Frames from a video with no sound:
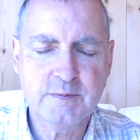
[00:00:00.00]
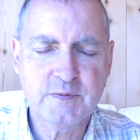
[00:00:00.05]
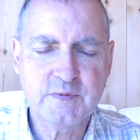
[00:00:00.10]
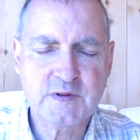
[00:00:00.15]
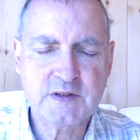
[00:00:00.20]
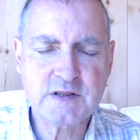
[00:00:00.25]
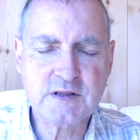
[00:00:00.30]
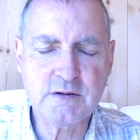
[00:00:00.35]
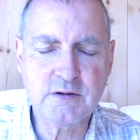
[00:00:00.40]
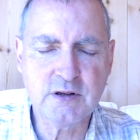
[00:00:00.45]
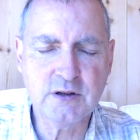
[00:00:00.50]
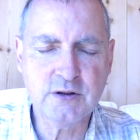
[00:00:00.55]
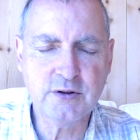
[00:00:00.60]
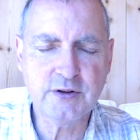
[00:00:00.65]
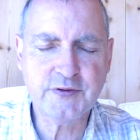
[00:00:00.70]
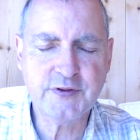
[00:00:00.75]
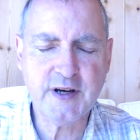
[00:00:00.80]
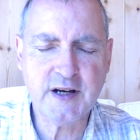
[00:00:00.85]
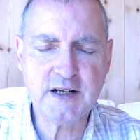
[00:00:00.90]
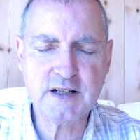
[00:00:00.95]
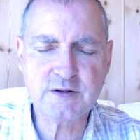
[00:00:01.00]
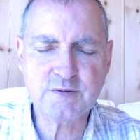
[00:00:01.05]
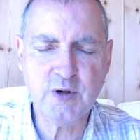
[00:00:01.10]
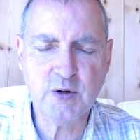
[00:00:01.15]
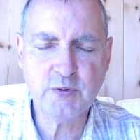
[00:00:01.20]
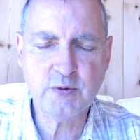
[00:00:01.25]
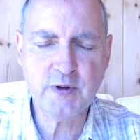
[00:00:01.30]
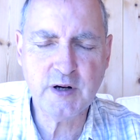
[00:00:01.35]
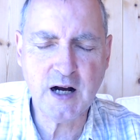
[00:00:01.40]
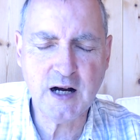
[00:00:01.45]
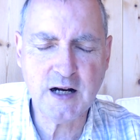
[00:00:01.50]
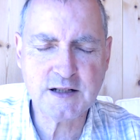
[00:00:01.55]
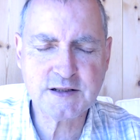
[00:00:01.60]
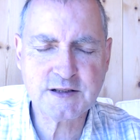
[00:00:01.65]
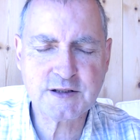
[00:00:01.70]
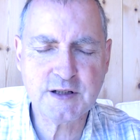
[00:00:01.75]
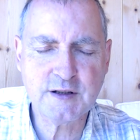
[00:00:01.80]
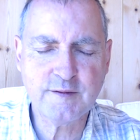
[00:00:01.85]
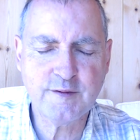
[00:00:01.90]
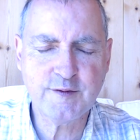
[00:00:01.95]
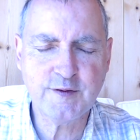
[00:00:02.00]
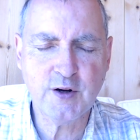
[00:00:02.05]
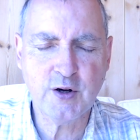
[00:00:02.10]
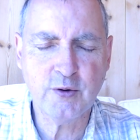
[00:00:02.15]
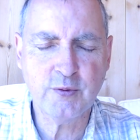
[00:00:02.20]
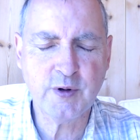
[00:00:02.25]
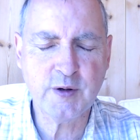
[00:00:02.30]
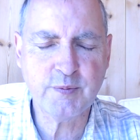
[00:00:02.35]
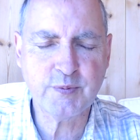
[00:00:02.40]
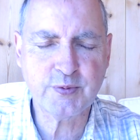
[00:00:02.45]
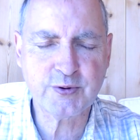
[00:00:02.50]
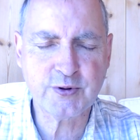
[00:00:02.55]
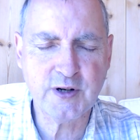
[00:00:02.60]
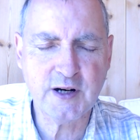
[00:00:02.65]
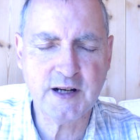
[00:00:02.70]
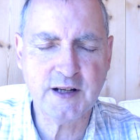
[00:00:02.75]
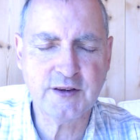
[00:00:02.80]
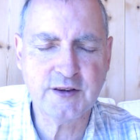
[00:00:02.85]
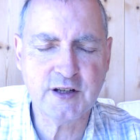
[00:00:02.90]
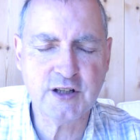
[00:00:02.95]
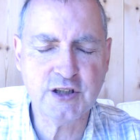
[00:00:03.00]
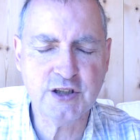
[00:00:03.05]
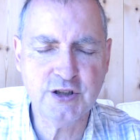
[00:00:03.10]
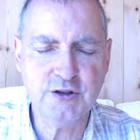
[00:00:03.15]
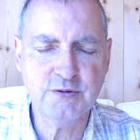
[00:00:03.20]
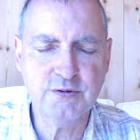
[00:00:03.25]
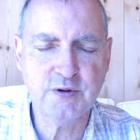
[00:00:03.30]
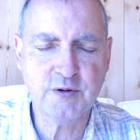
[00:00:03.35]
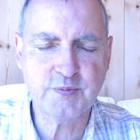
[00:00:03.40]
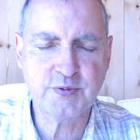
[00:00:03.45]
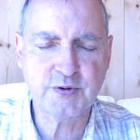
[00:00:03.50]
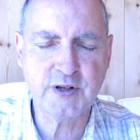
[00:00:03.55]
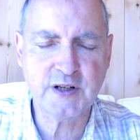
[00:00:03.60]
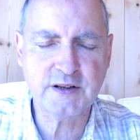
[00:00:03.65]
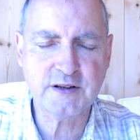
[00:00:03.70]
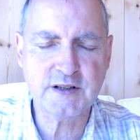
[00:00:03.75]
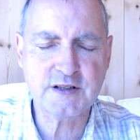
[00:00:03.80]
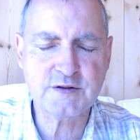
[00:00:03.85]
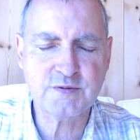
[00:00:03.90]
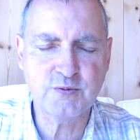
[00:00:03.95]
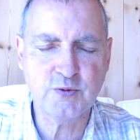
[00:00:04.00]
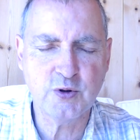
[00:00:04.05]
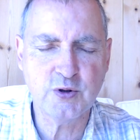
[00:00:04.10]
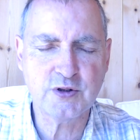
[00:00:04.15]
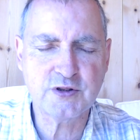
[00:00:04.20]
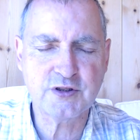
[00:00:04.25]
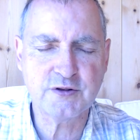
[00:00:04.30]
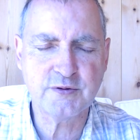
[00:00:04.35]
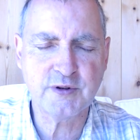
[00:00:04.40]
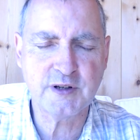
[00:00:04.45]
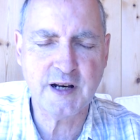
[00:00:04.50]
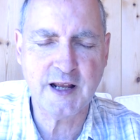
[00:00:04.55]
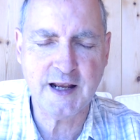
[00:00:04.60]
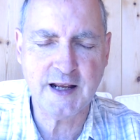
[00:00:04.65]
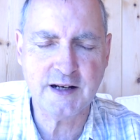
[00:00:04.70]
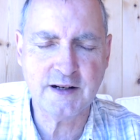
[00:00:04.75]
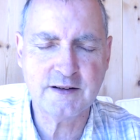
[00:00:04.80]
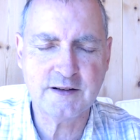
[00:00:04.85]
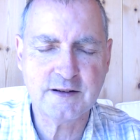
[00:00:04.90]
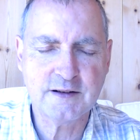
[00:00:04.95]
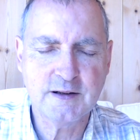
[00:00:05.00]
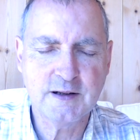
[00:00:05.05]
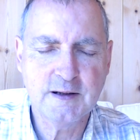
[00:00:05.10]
So Lord, that is what we're asking for. We pray that you would bring this war to an end,